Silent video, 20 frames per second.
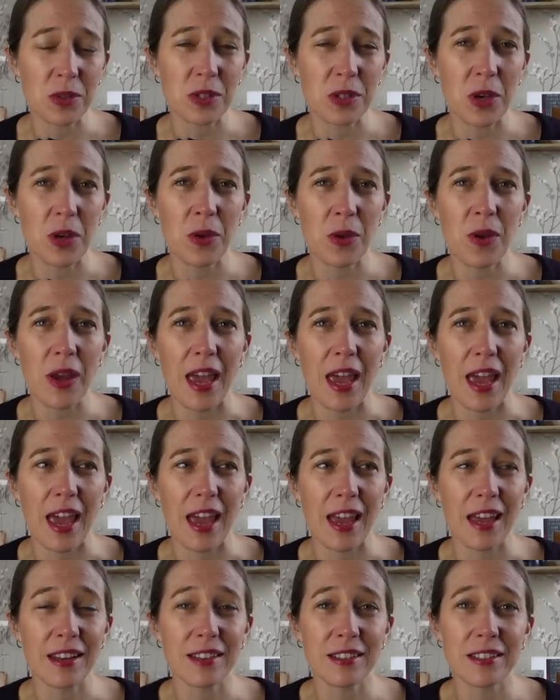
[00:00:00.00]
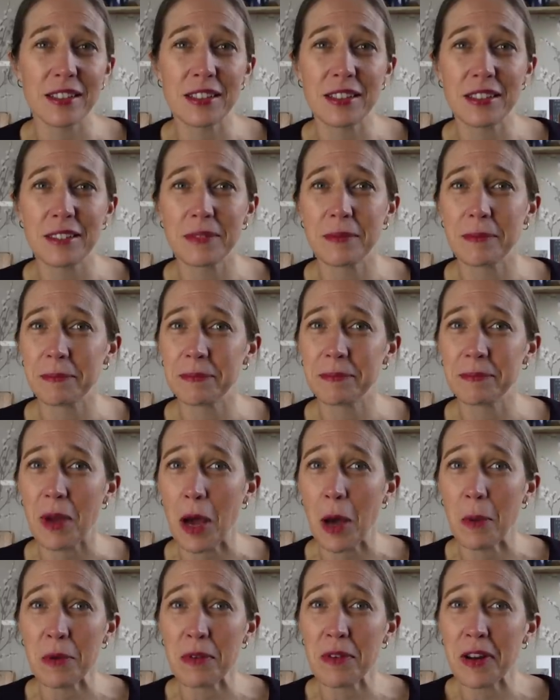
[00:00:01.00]
so, and
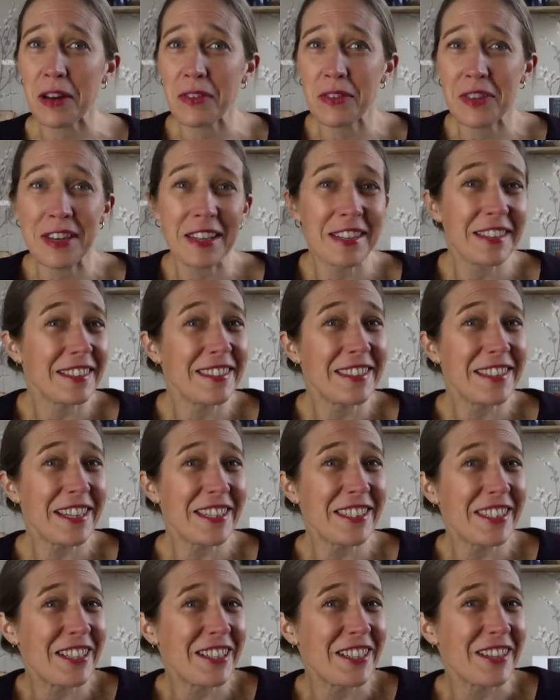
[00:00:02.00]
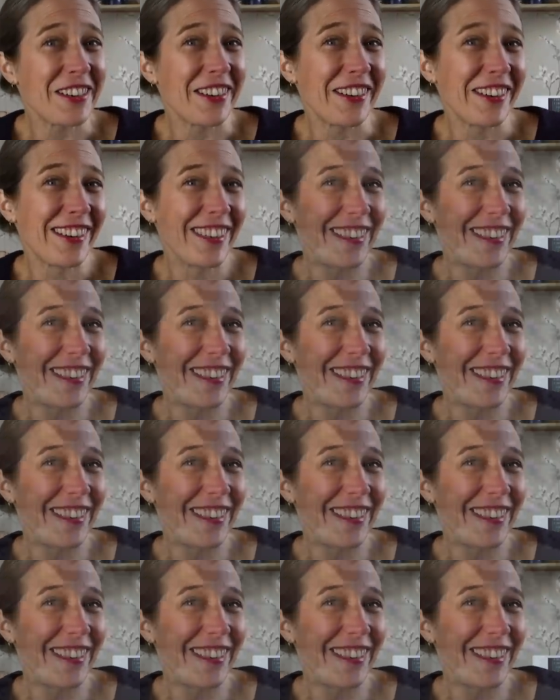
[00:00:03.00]
I'll be ready for the knitting and stitching show.